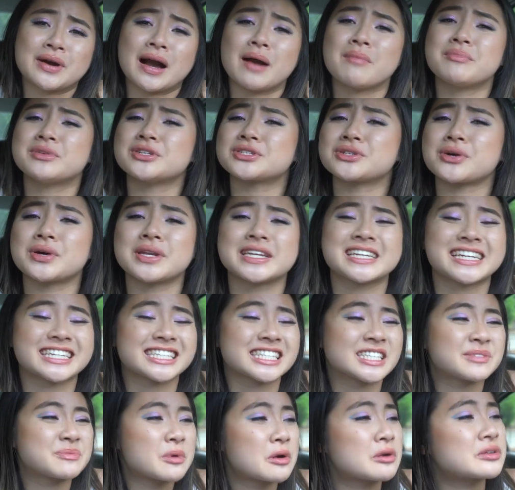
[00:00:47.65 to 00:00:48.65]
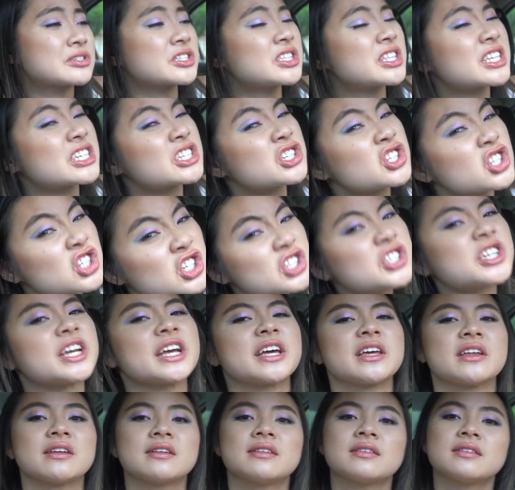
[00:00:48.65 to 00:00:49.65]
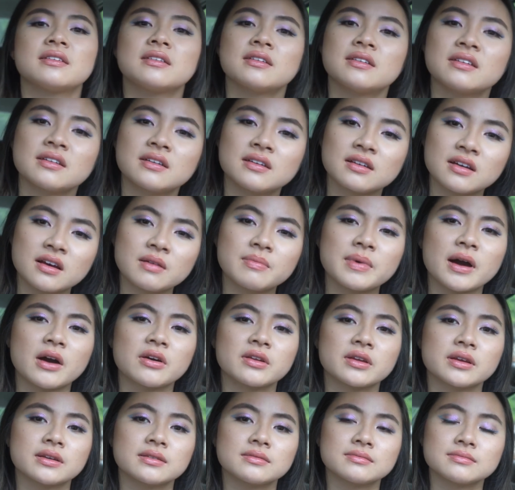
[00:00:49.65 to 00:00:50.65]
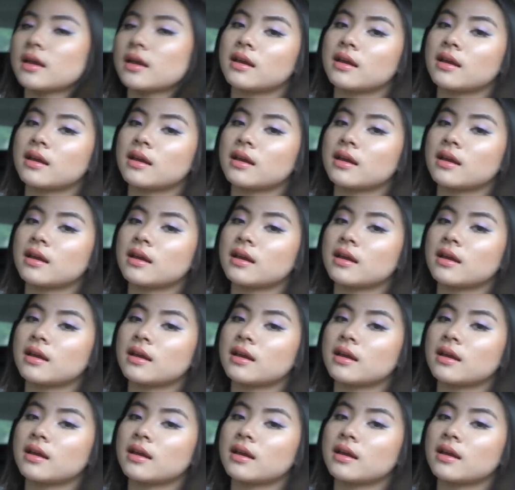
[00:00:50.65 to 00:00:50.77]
I'm just gonna expose the shit about it.